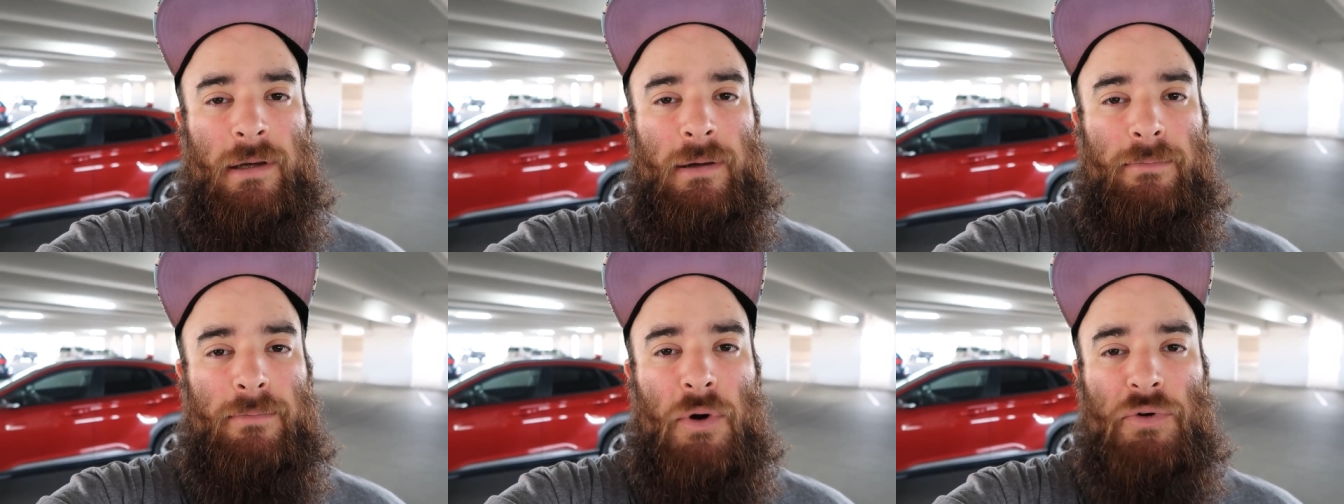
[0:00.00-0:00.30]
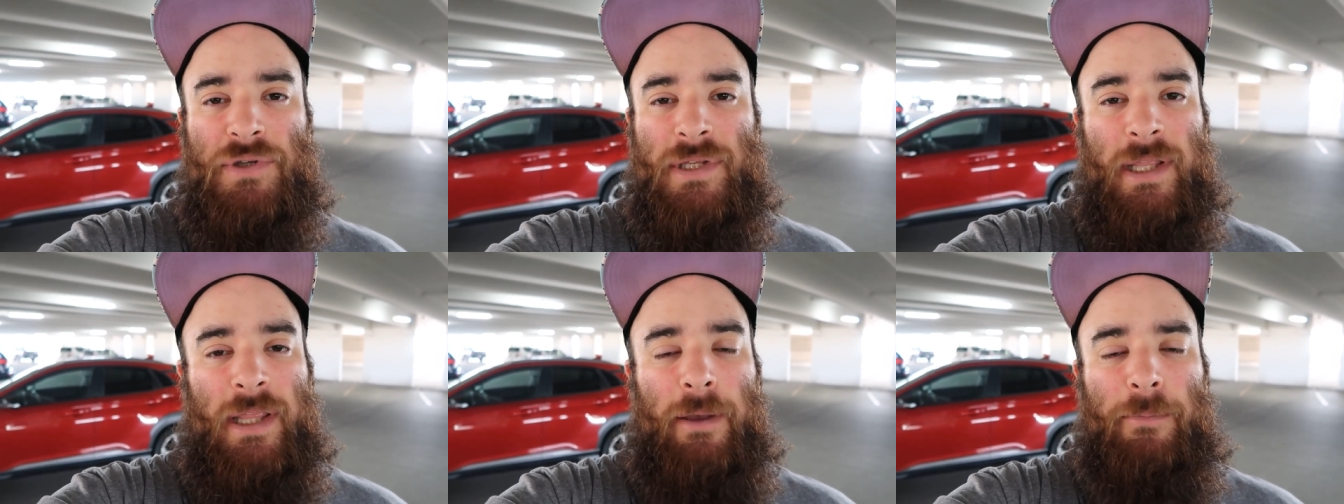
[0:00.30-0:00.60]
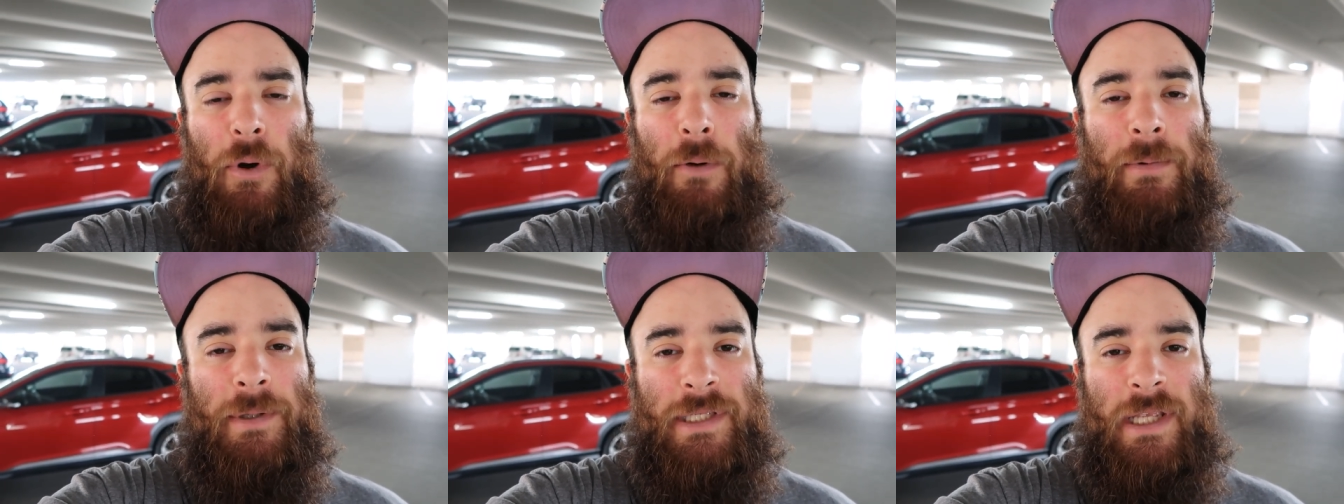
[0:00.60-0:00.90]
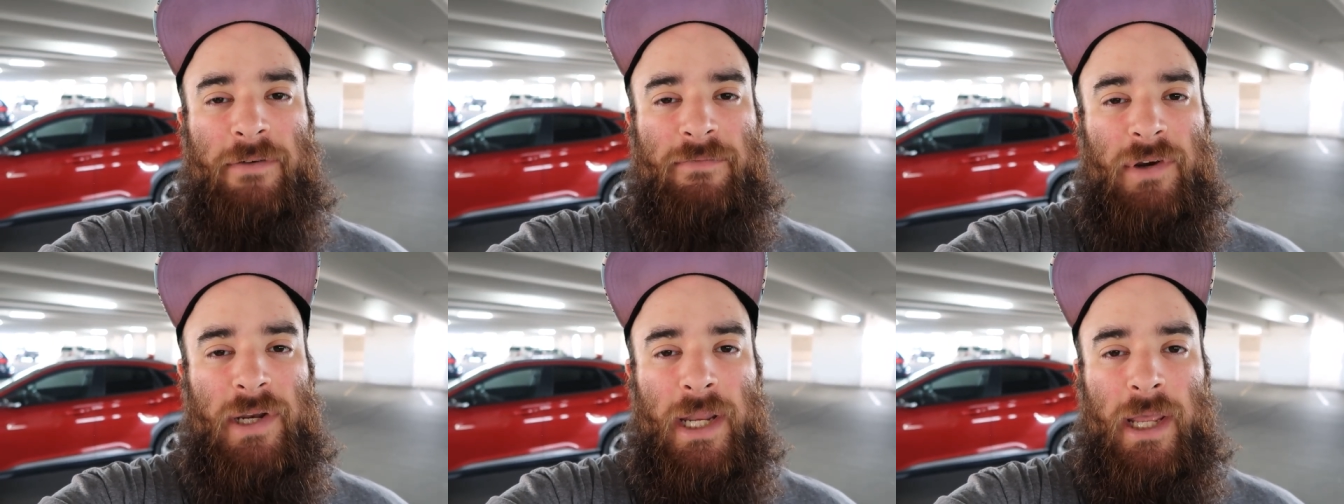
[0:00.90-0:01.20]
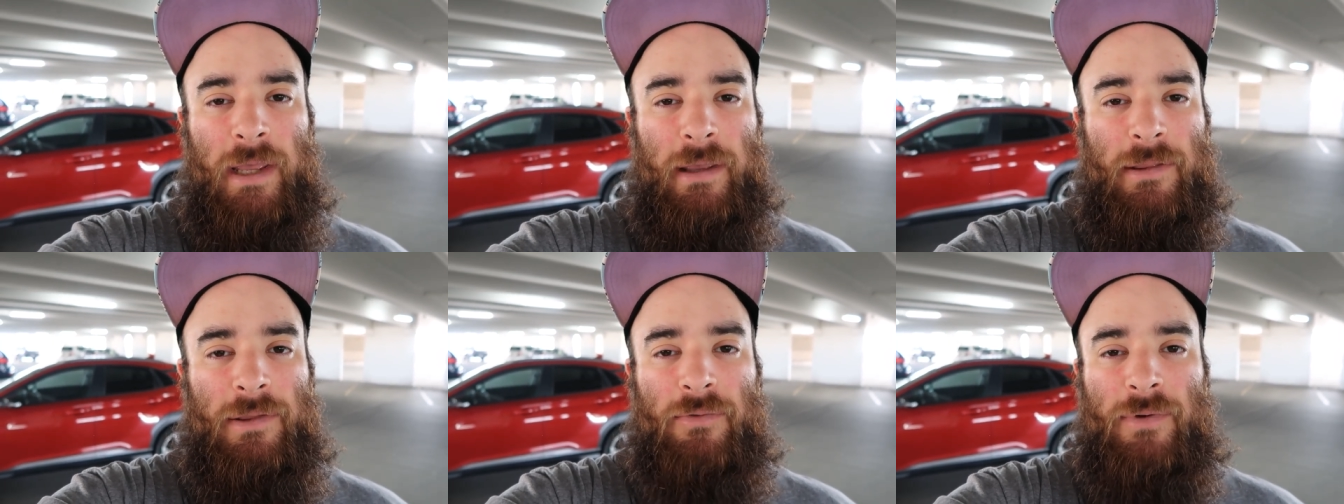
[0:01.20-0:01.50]
most of them almost every
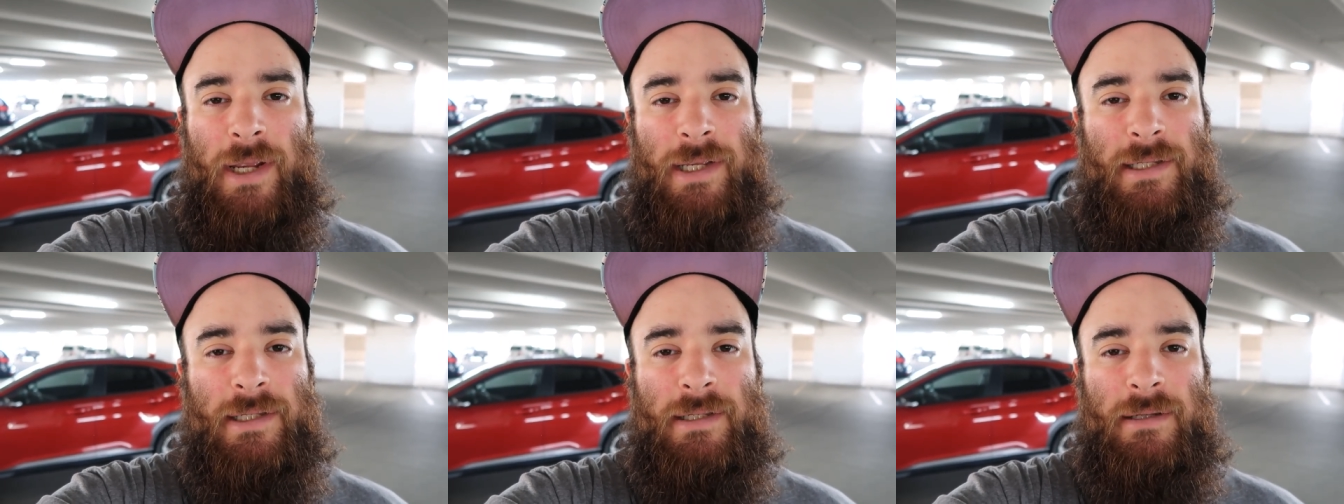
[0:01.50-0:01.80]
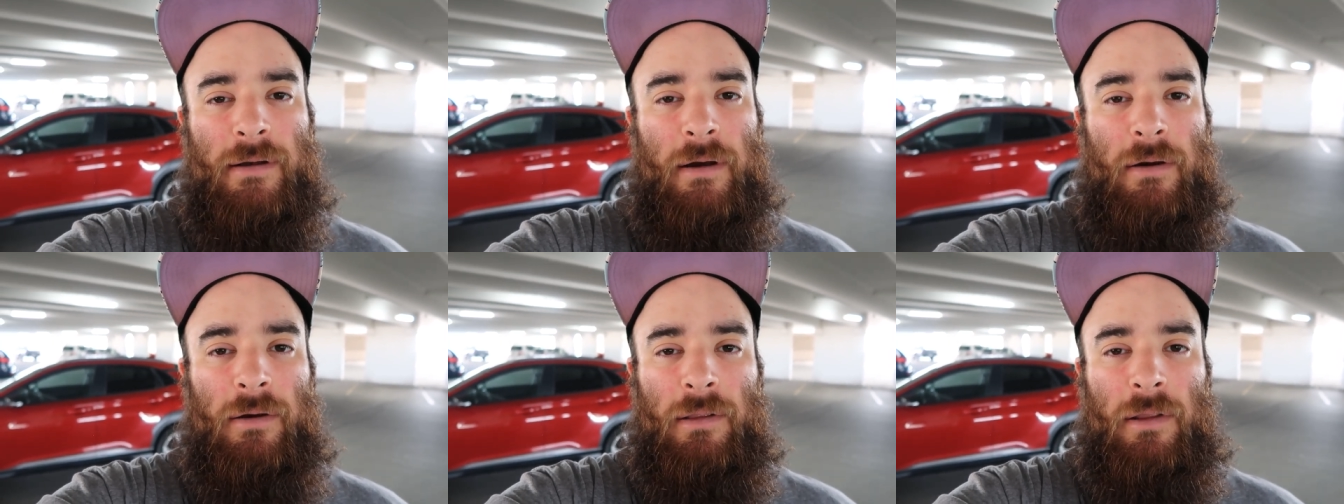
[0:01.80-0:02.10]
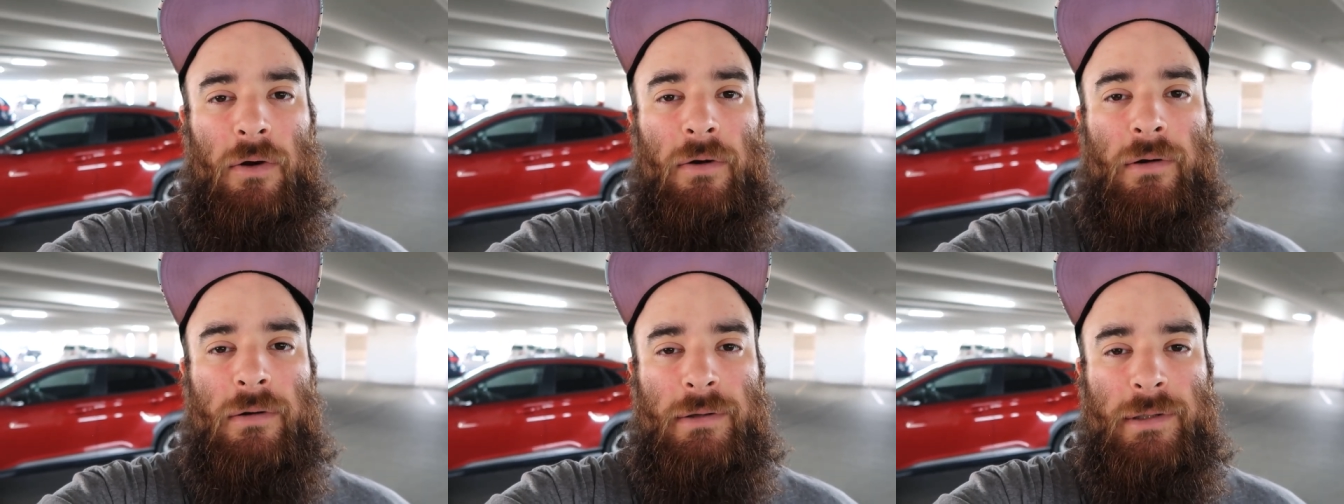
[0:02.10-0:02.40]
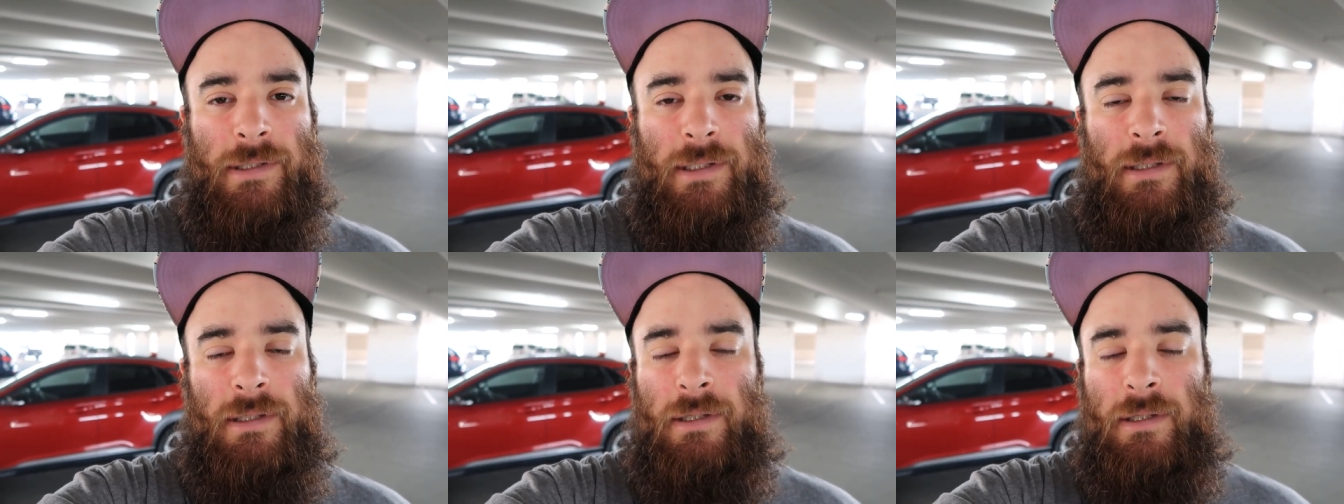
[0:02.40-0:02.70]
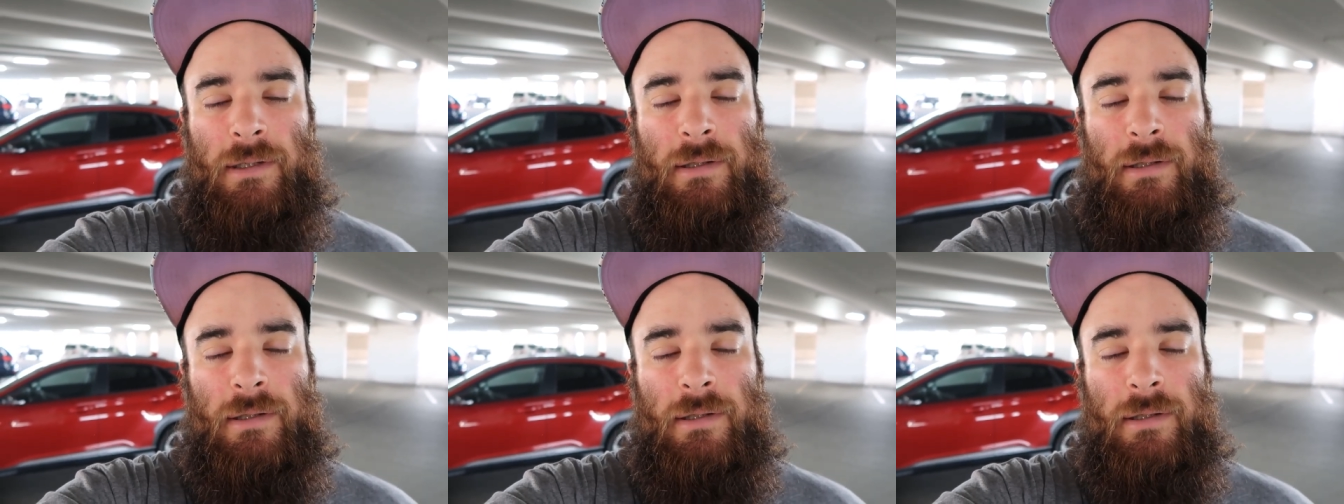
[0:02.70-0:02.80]
day. The rest are locals,